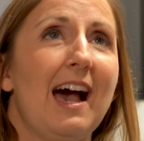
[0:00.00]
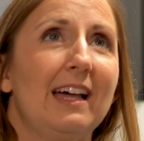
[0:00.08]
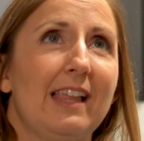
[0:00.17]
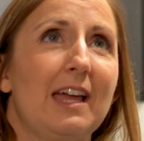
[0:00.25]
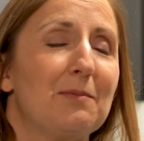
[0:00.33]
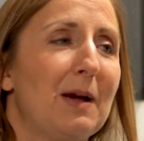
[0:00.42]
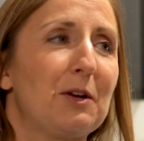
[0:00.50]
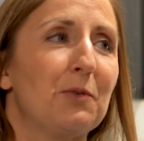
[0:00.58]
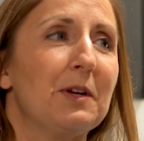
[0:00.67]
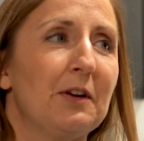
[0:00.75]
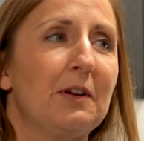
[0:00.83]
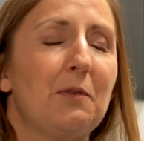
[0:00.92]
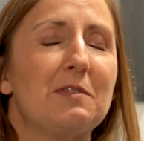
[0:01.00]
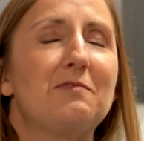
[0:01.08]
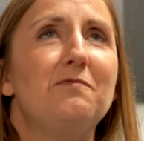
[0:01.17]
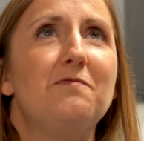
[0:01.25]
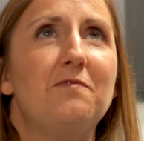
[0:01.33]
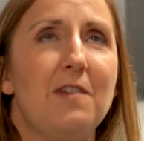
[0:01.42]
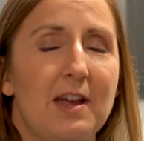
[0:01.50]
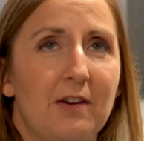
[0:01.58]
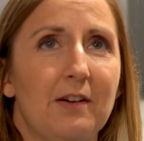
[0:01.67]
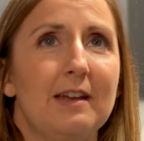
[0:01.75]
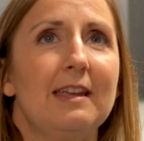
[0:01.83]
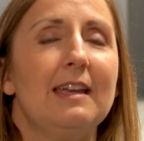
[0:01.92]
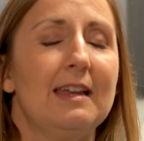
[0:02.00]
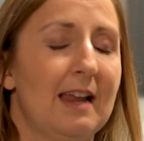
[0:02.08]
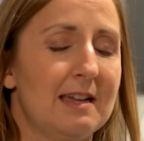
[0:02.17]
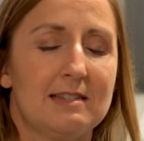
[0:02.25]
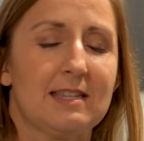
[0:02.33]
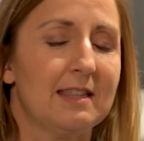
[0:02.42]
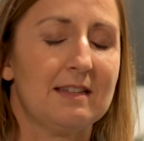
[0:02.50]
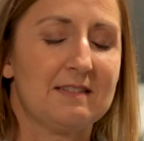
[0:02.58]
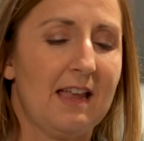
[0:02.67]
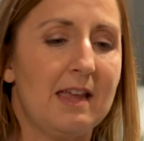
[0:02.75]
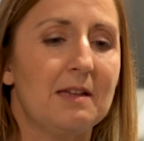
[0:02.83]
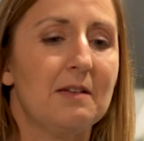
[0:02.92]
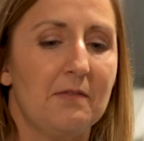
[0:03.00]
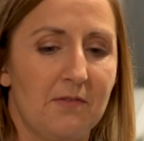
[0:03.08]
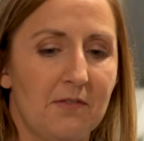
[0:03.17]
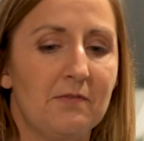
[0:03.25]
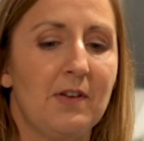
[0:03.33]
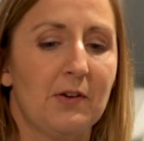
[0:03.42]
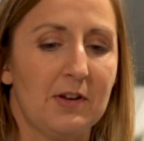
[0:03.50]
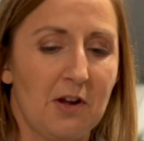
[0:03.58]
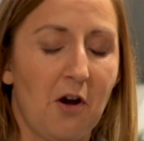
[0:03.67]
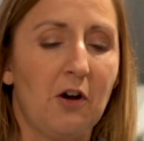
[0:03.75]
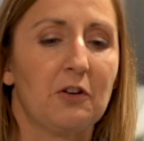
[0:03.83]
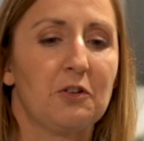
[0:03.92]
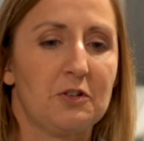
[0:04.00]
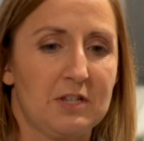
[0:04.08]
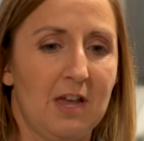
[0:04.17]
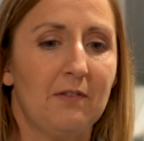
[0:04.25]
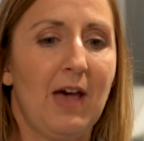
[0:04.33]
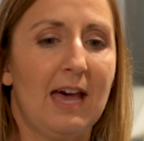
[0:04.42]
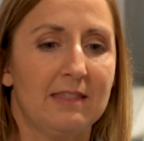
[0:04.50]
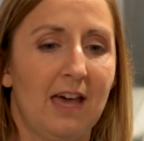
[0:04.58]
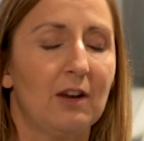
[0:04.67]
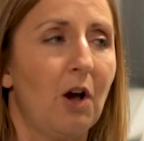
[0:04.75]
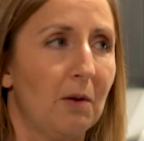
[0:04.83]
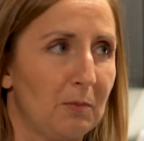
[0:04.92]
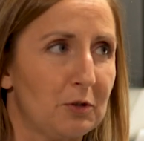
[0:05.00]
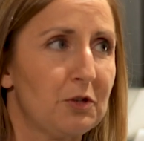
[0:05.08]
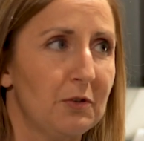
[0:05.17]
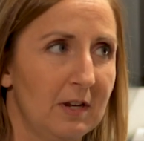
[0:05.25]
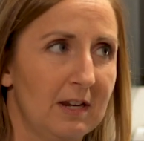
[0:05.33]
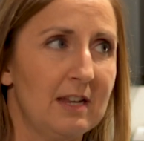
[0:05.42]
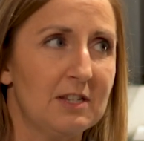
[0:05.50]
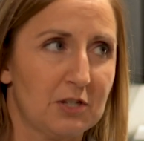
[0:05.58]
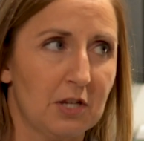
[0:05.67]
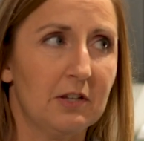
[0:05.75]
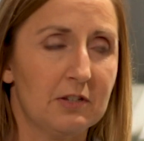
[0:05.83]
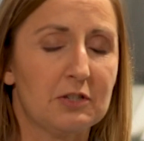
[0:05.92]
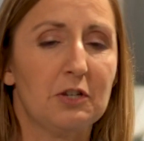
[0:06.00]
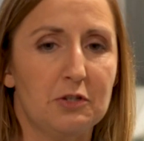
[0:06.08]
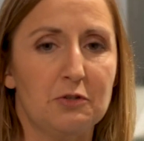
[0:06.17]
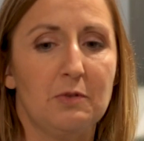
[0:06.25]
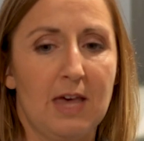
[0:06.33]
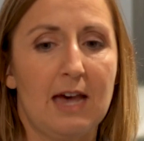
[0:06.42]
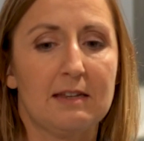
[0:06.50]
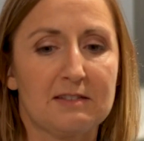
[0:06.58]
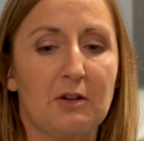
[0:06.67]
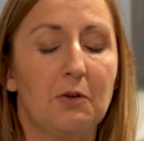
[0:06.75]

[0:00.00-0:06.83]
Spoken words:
a highlight of my career. I was to this day, very honored to have had that opportunity to do that.